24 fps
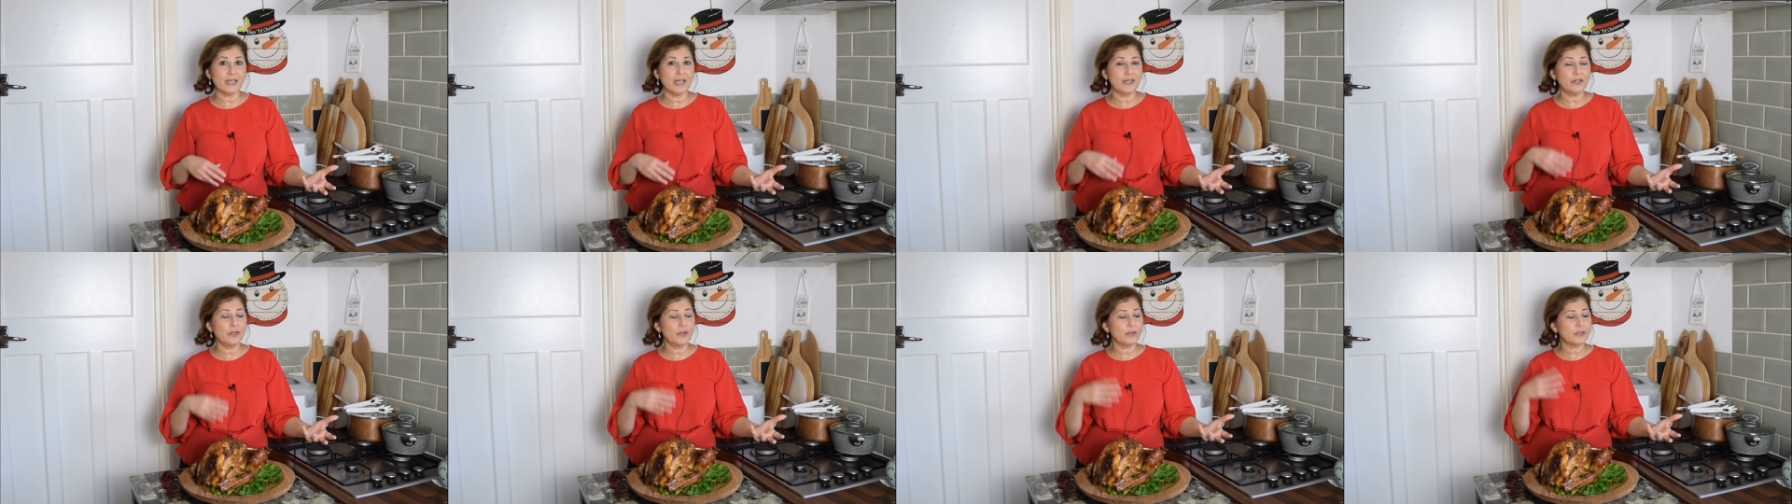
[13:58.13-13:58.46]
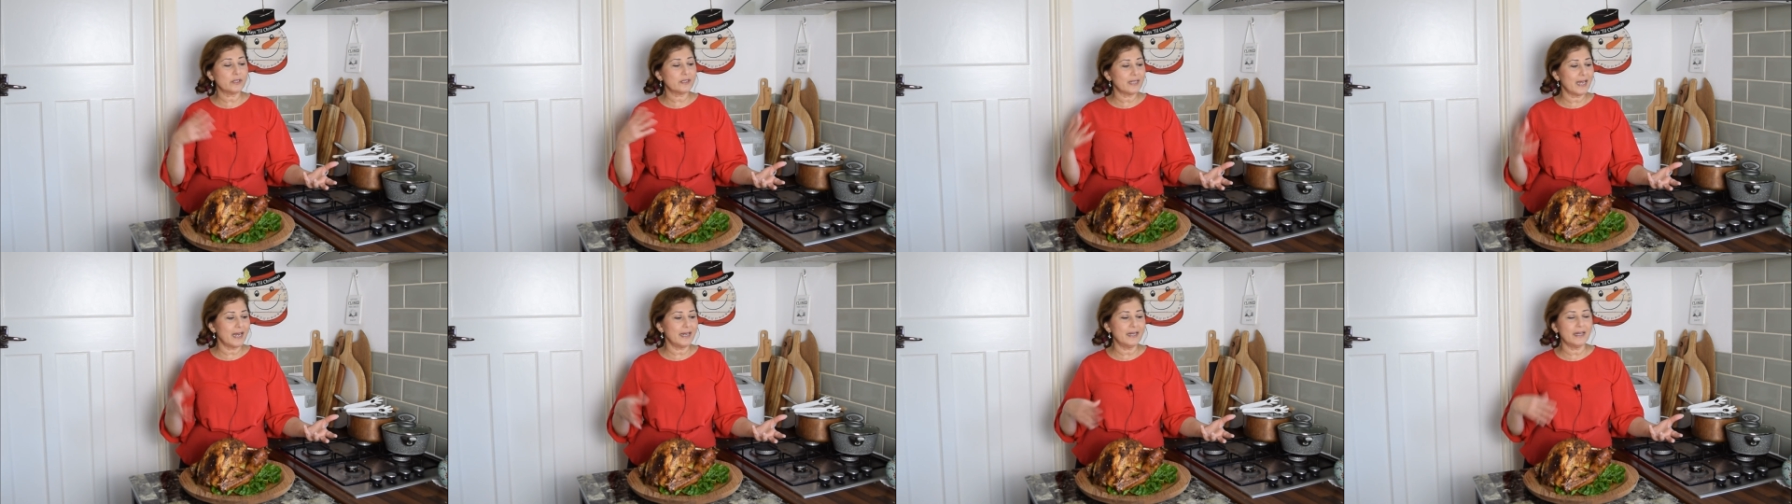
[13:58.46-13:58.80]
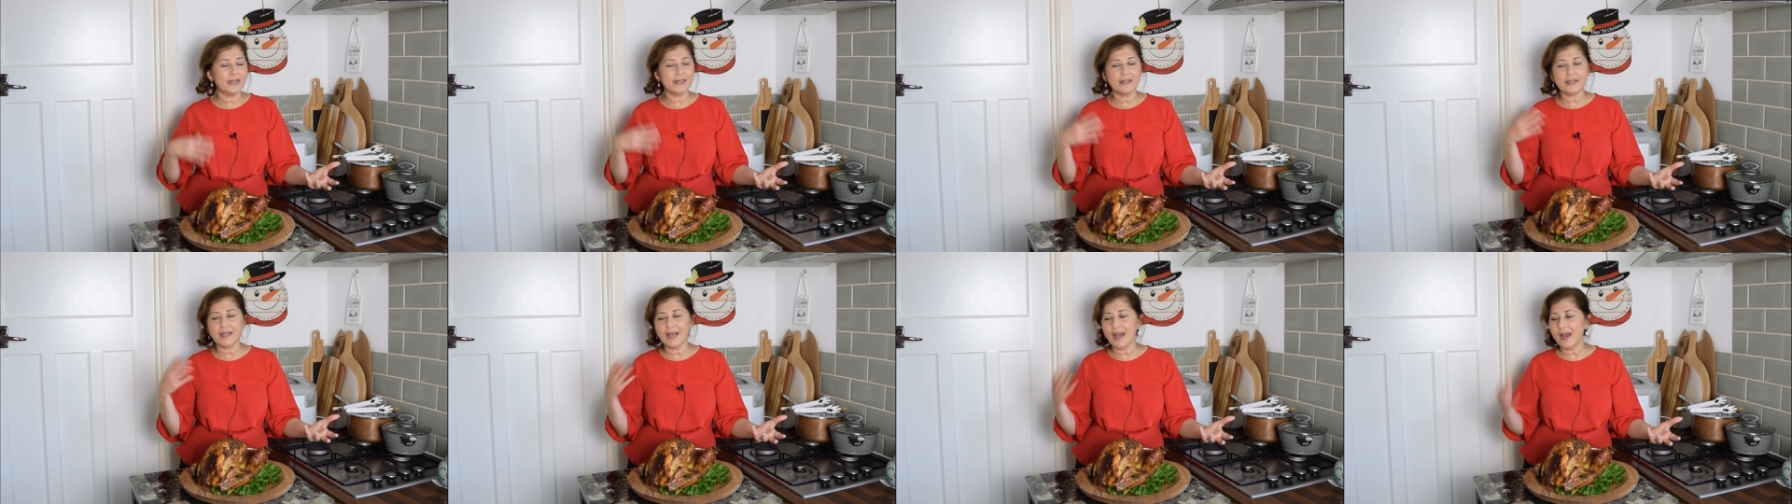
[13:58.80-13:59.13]
and your
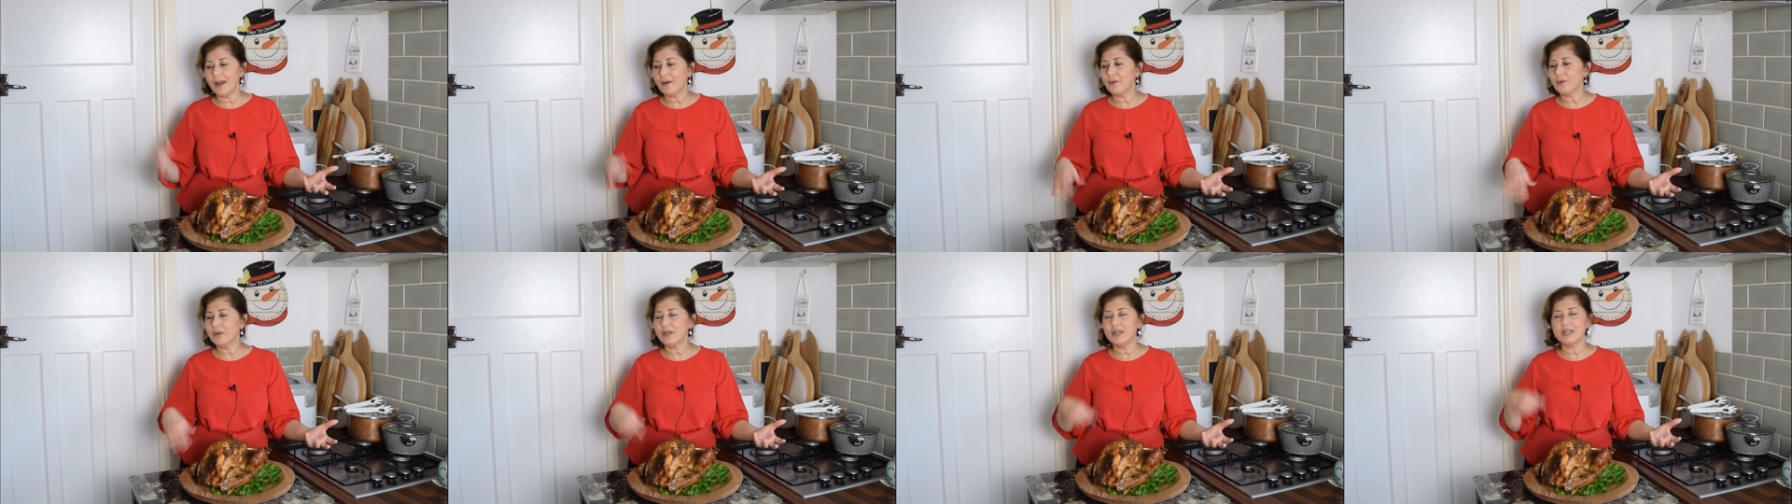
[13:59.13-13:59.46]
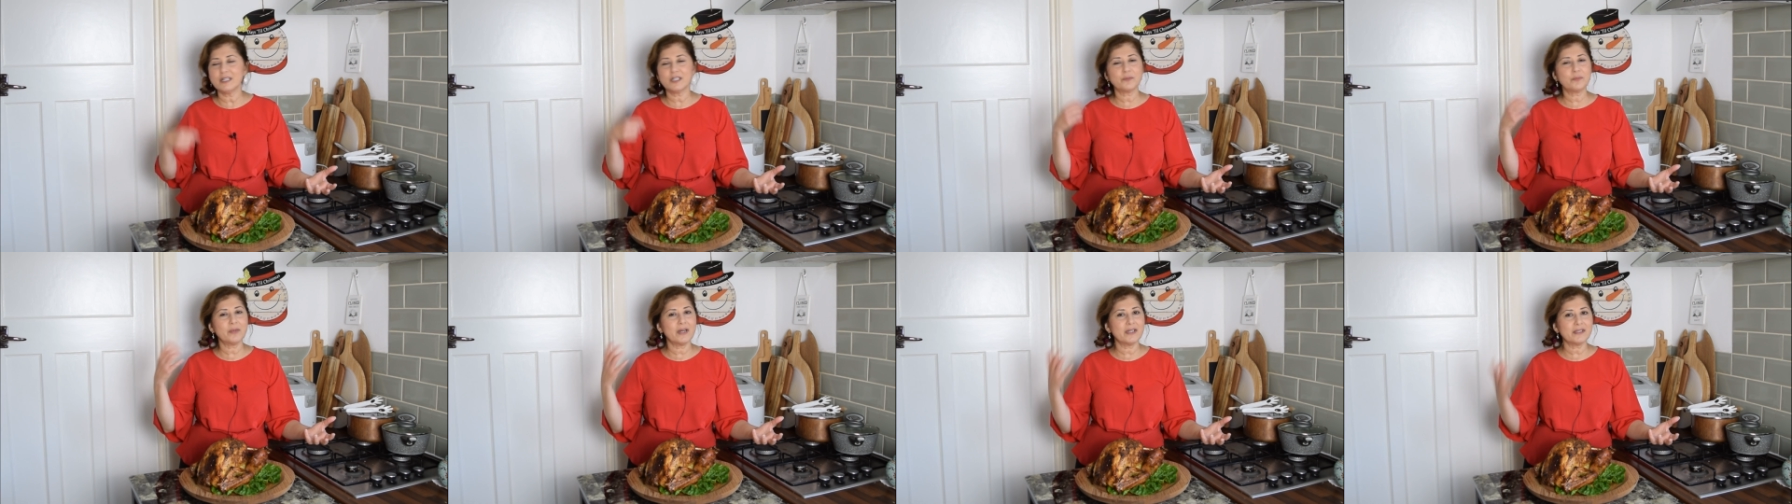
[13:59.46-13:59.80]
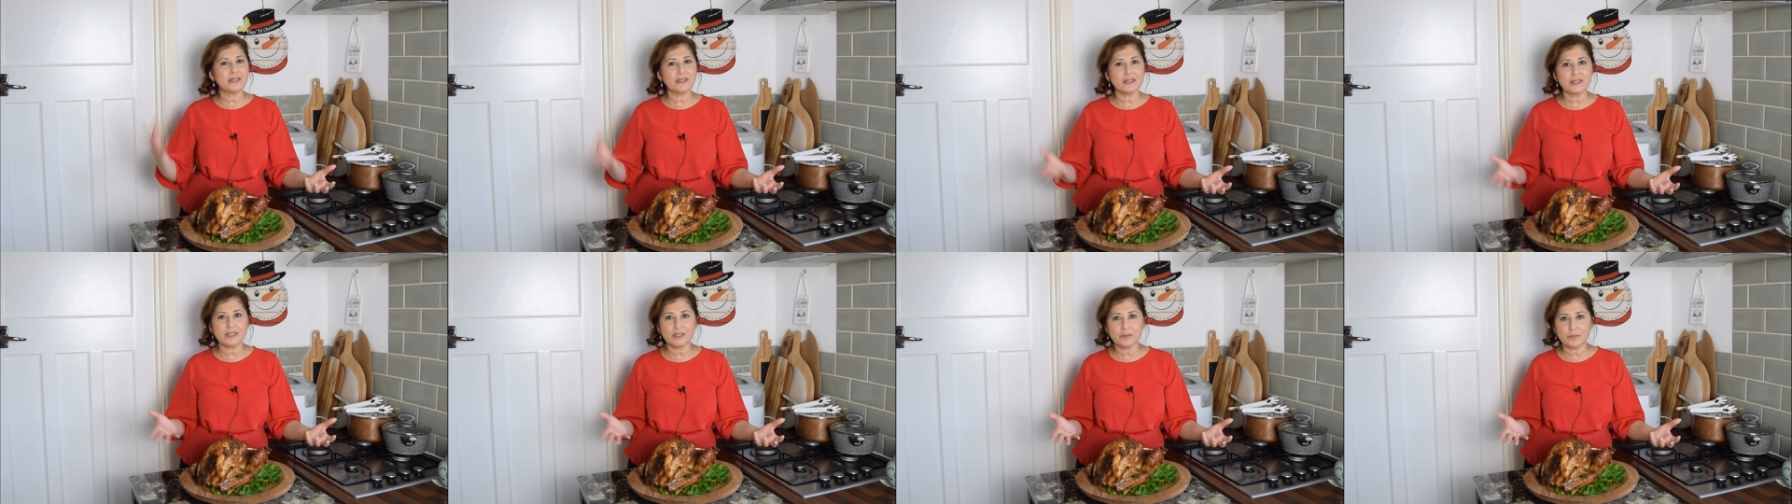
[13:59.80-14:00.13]
standard carrots,
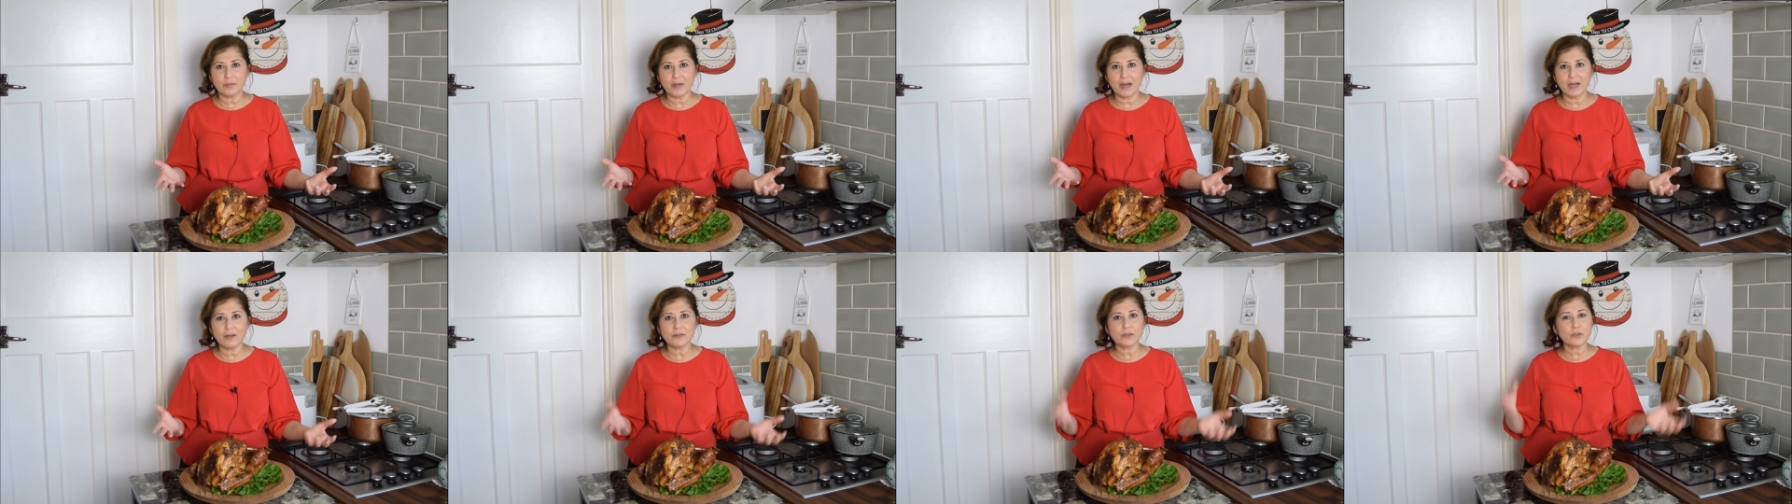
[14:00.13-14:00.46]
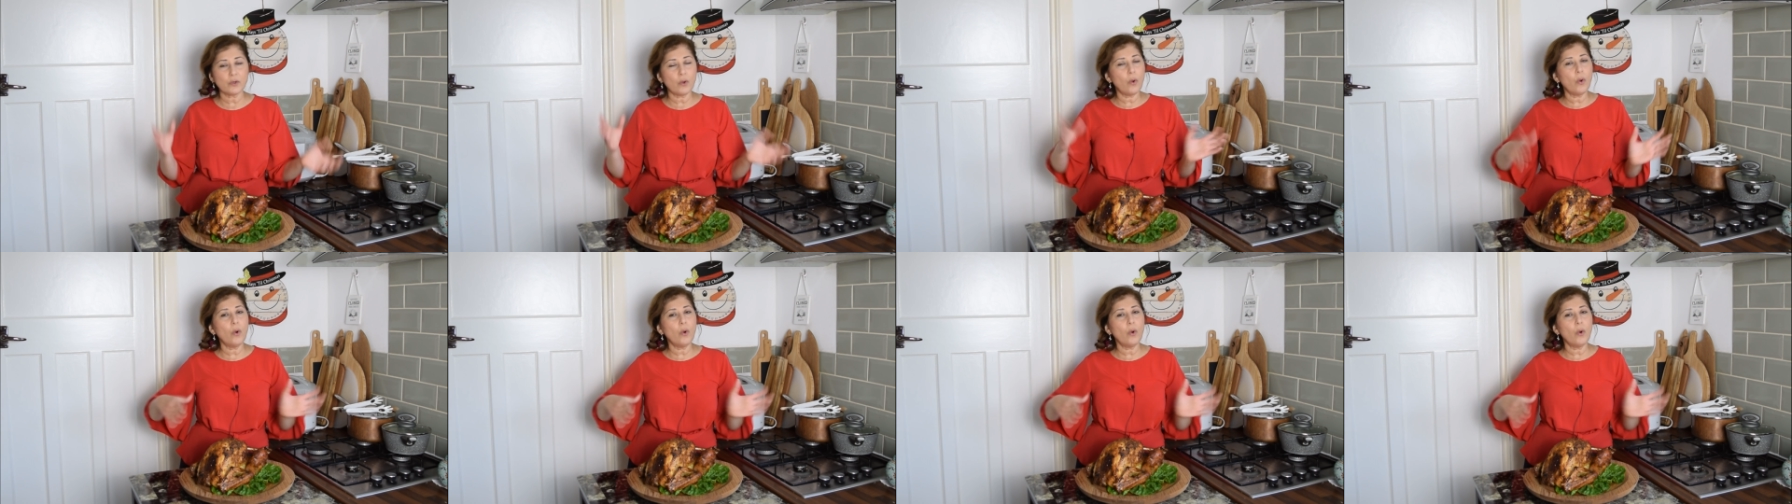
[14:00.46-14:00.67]
Brussels sprouts,